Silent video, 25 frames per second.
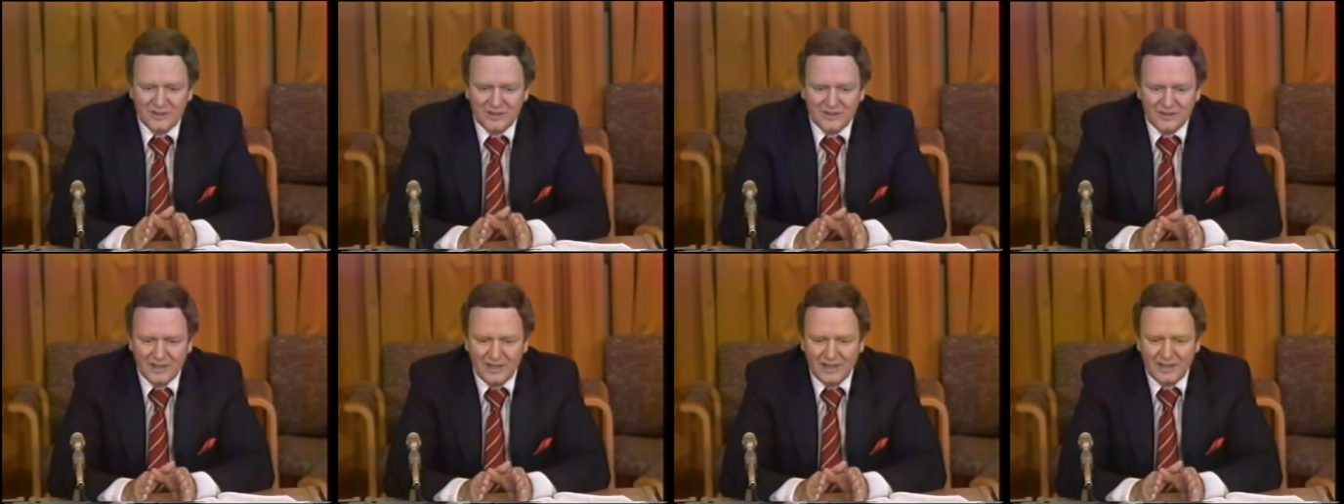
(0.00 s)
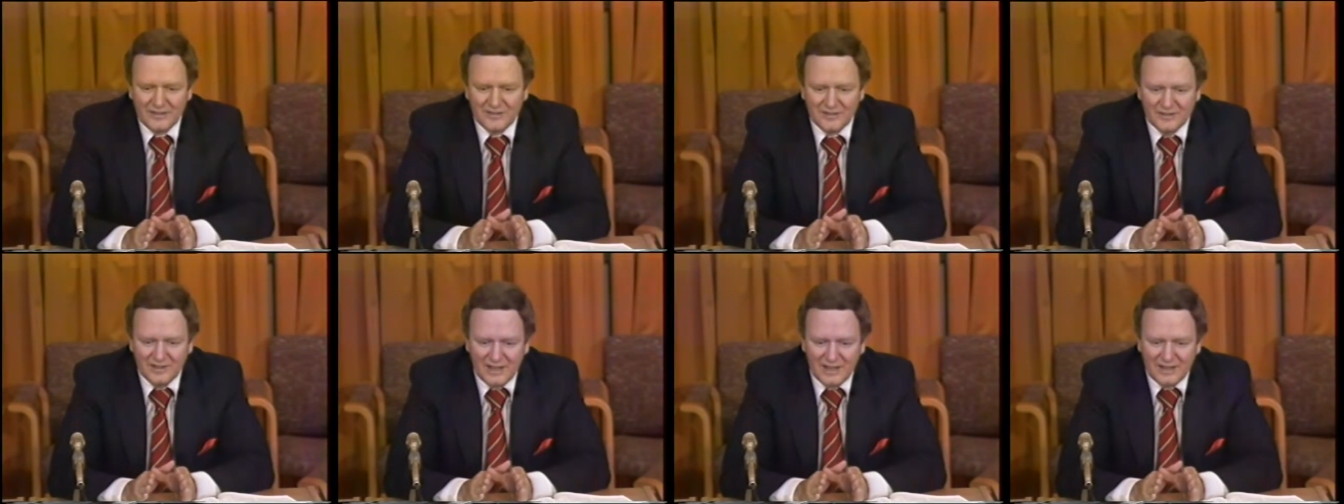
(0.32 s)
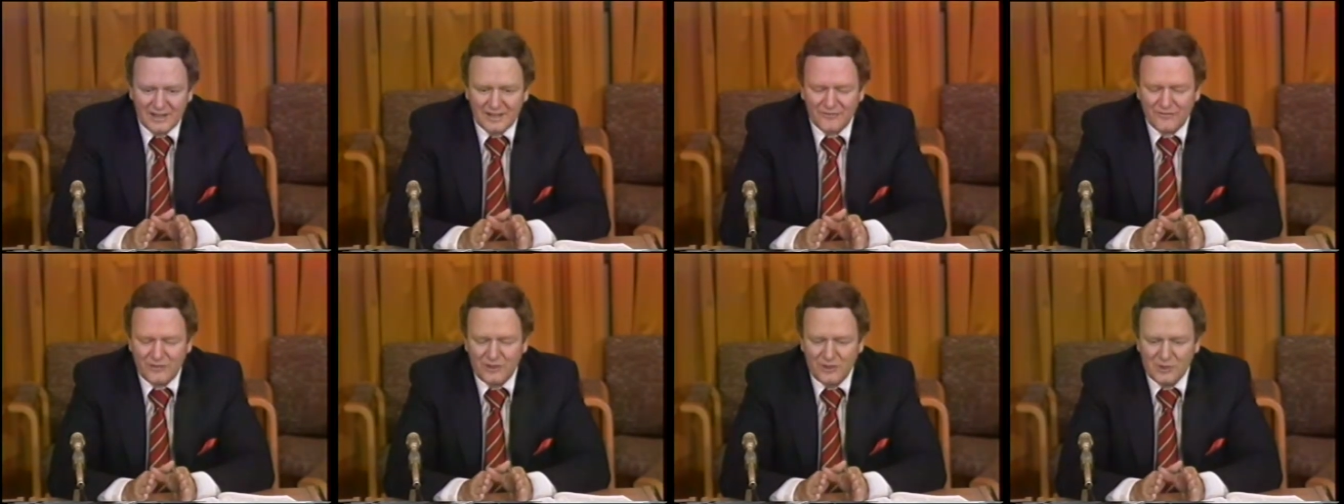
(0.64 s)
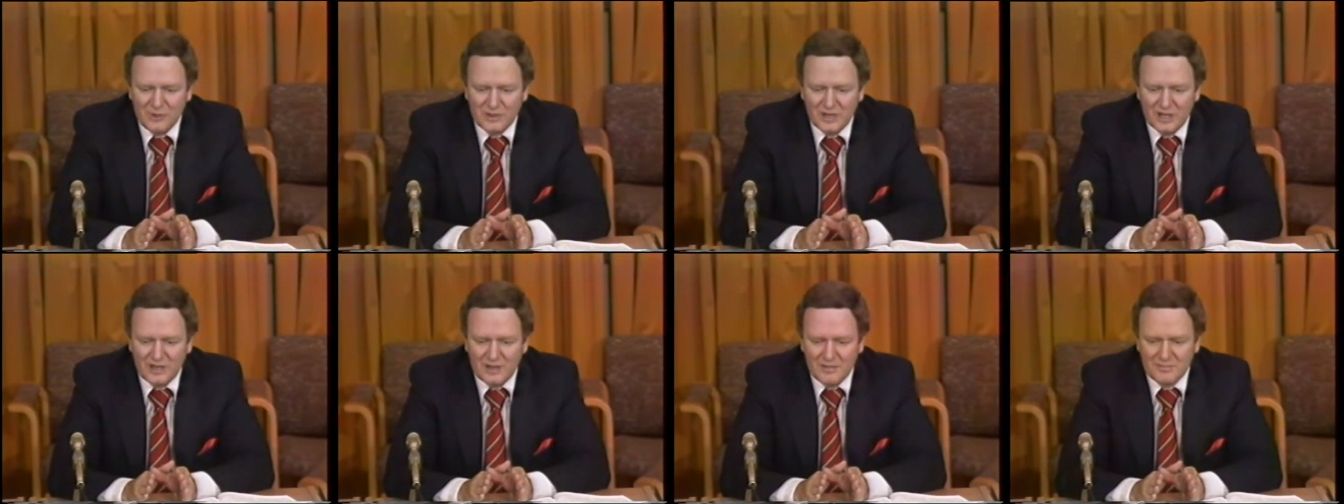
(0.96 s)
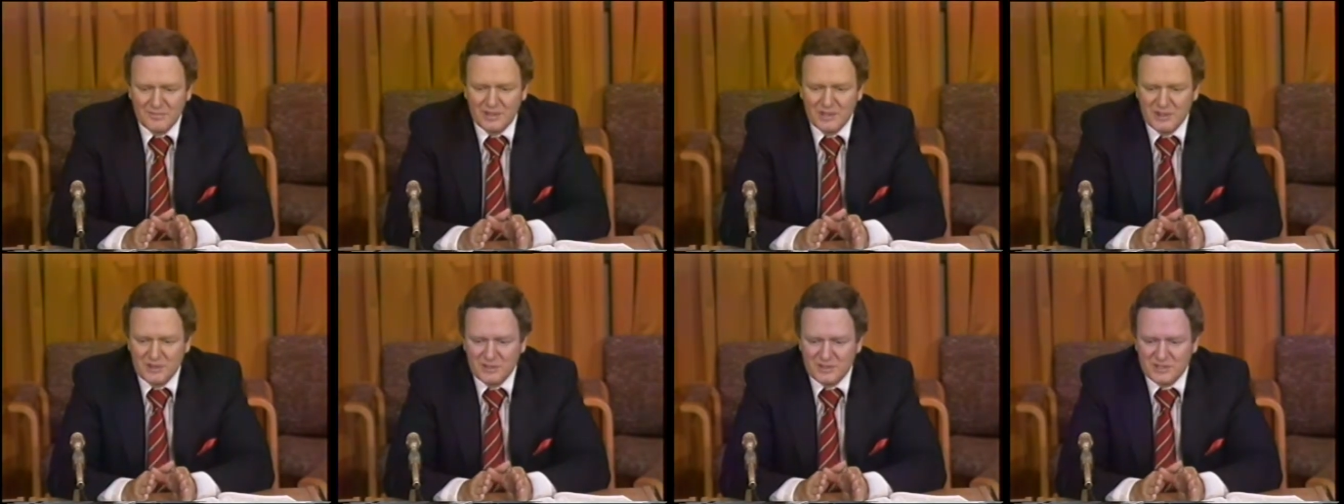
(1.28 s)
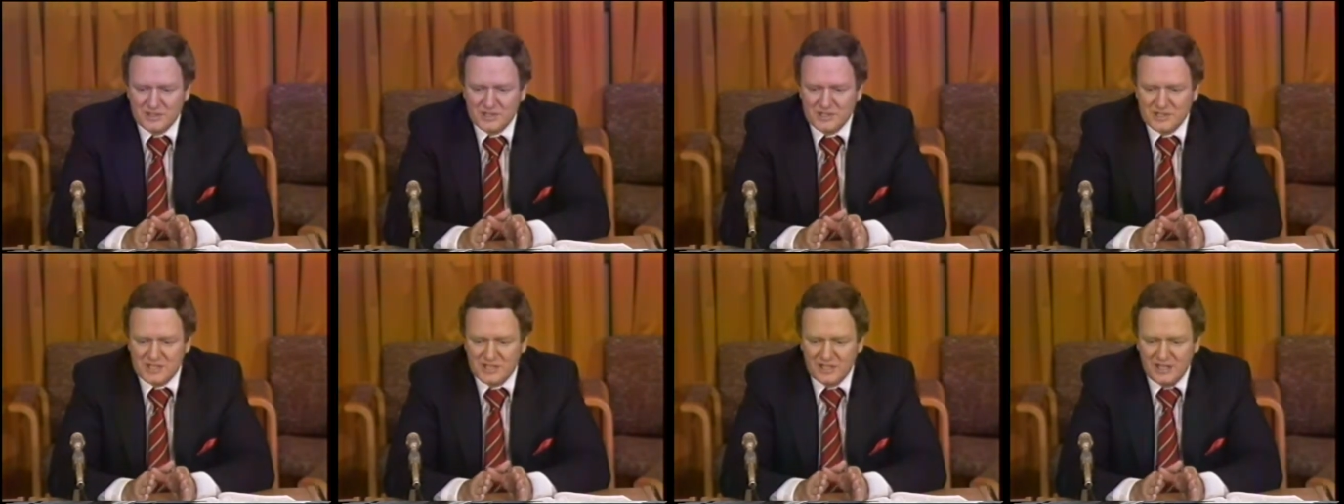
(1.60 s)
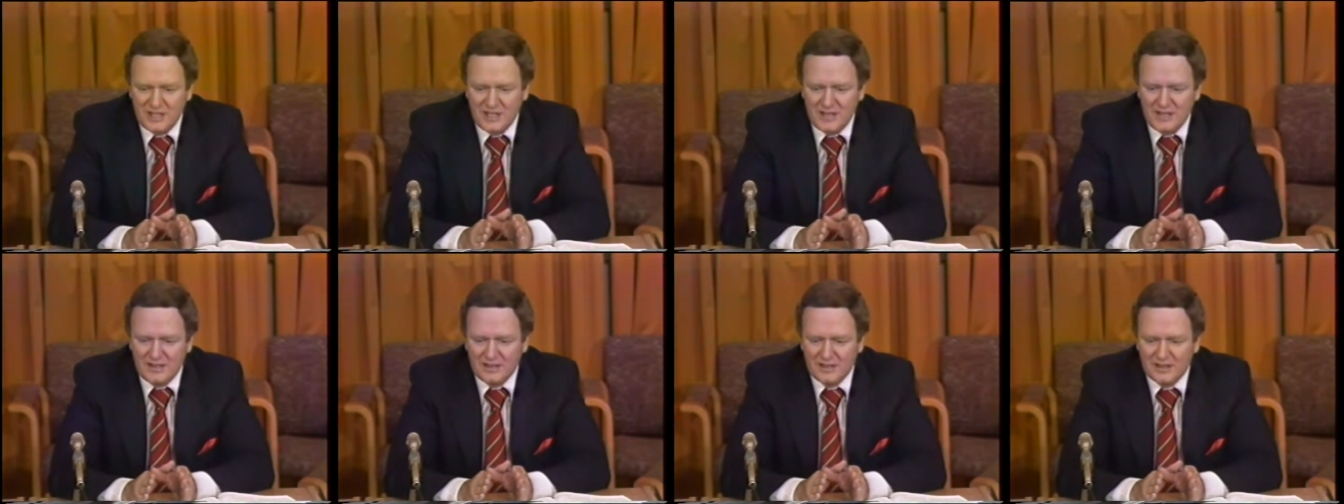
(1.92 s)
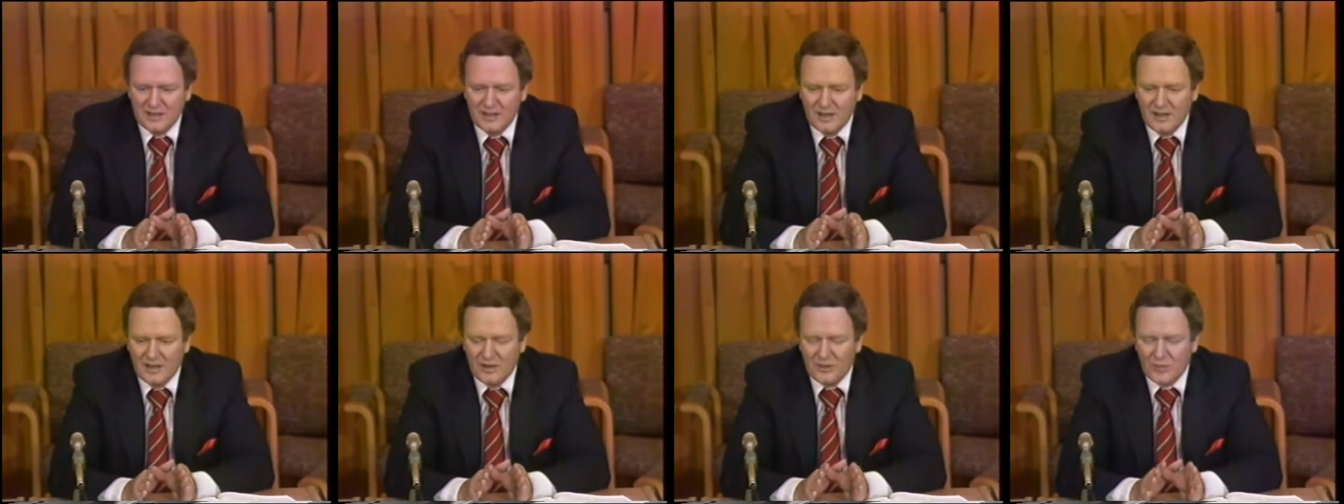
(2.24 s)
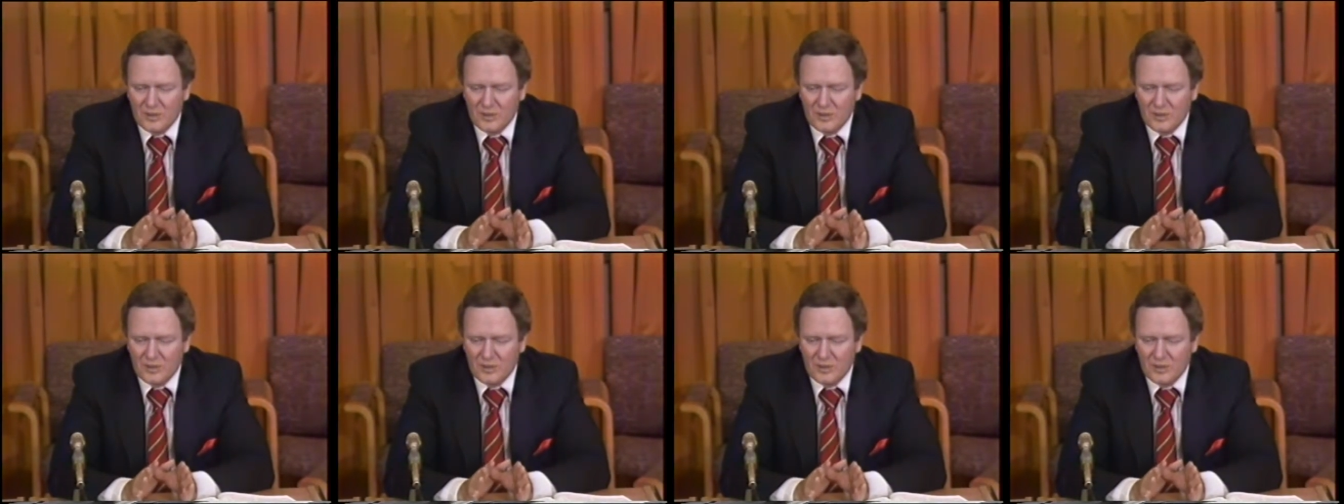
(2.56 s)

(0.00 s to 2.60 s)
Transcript: think that if you come to a scene